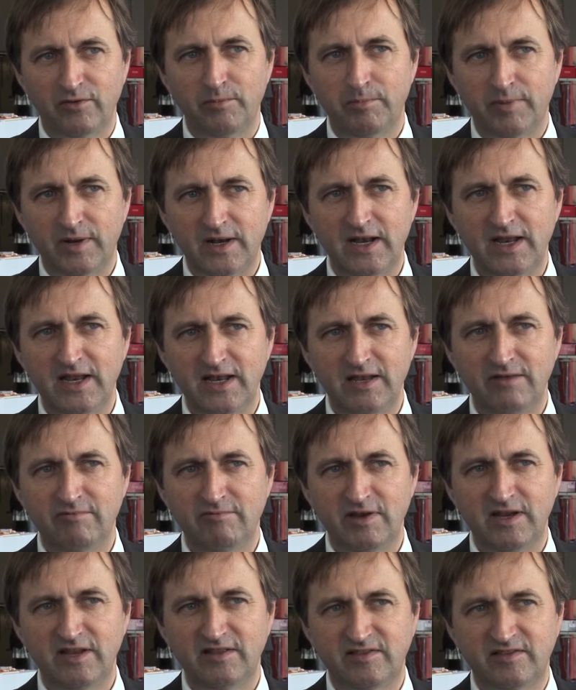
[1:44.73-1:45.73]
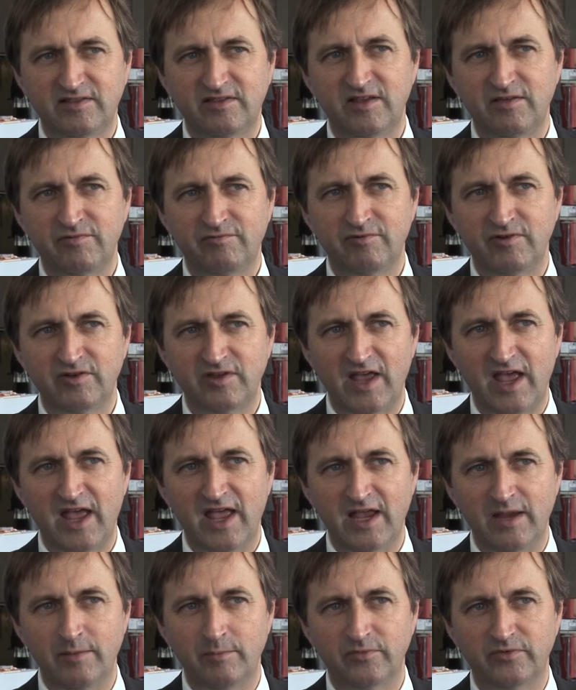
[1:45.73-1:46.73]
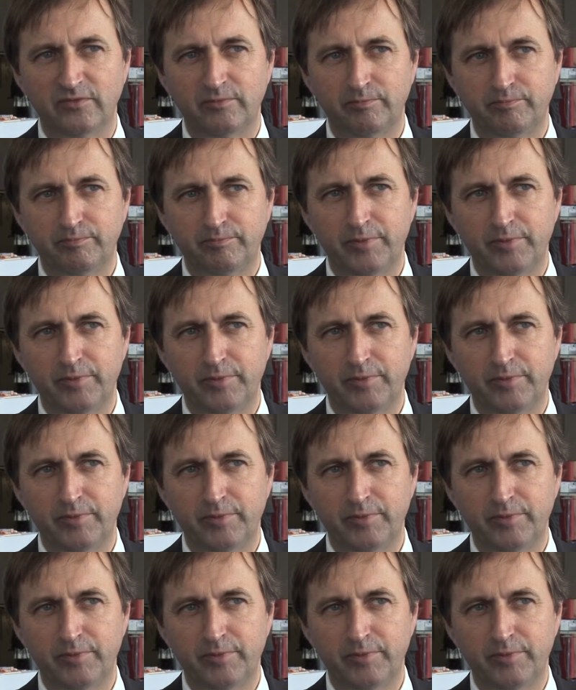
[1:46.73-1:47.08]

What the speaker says: completely really different aims.